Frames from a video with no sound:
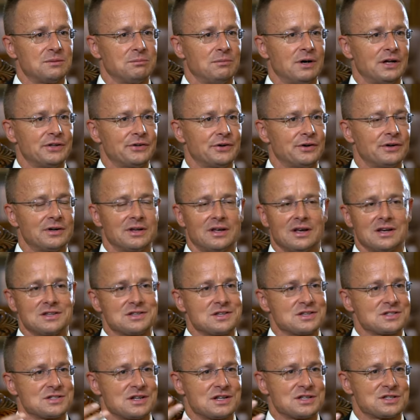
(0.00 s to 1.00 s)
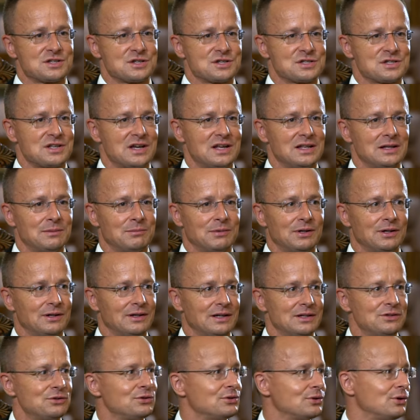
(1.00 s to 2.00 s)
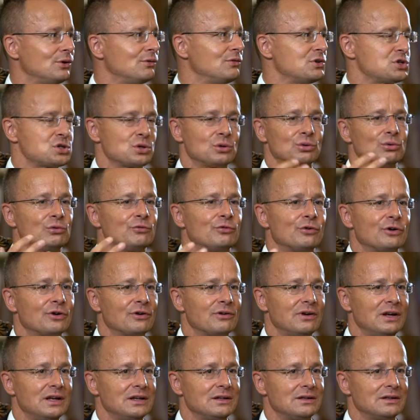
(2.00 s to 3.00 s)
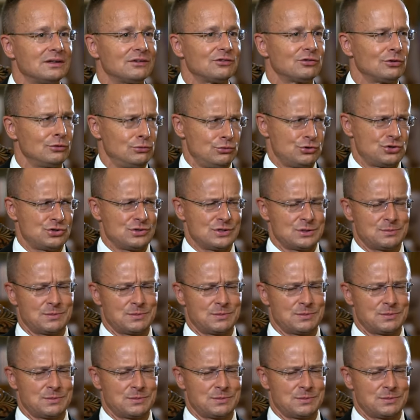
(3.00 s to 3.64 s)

modern, gas is not sustainable, and you know we should look for green solutions.